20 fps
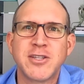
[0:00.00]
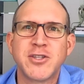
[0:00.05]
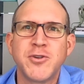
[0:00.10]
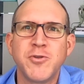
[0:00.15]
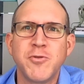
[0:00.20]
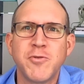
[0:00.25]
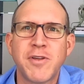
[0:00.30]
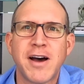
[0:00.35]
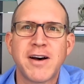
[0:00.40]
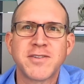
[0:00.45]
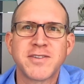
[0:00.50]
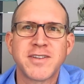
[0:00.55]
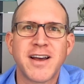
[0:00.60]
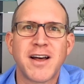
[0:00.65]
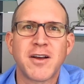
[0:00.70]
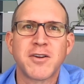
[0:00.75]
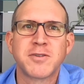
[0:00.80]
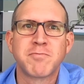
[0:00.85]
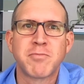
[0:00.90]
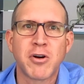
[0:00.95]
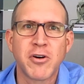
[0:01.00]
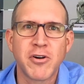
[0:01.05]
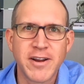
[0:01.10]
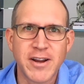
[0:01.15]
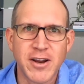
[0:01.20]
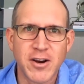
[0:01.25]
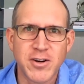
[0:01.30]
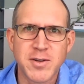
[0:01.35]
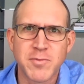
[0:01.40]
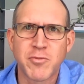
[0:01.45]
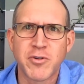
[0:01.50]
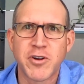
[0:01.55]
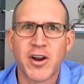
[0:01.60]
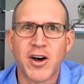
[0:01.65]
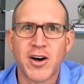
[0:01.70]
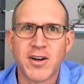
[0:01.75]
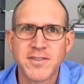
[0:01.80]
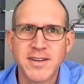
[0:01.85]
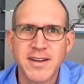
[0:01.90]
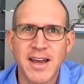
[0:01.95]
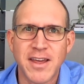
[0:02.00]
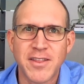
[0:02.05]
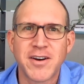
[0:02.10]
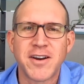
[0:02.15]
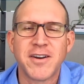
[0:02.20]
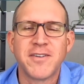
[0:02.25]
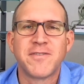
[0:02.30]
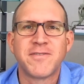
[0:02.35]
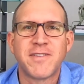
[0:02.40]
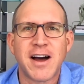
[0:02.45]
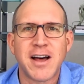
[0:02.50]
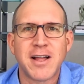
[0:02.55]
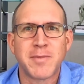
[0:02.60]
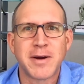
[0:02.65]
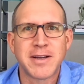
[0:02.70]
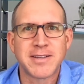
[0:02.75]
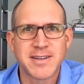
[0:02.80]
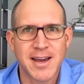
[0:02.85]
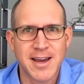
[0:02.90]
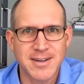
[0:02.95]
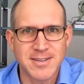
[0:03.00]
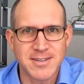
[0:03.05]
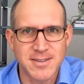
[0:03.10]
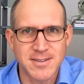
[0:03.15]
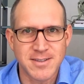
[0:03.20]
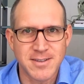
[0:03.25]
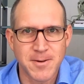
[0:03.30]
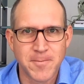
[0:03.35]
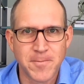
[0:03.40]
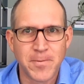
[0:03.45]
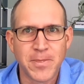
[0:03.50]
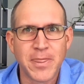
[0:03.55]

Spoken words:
$2,000 per year to put it all together and file my taxes.